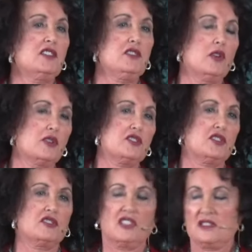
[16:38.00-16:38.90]
you go to
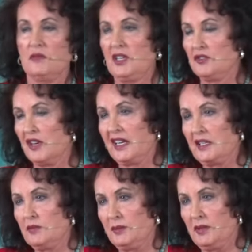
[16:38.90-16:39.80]
church doesn't mean you're not
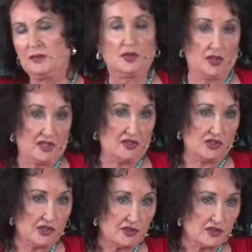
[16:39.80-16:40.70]
going to be betrayed in
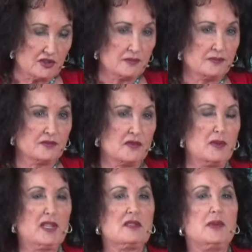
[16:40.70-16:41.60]
church
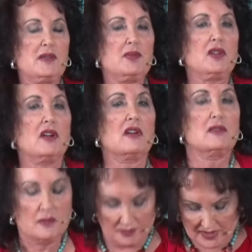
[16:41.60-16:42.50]
because people are
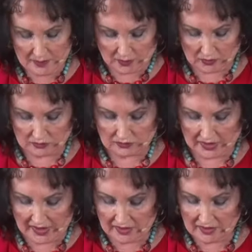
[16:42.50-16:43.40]
people,
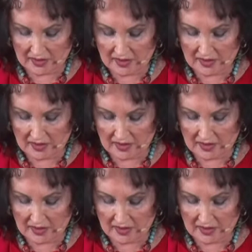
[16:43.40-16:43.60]
right?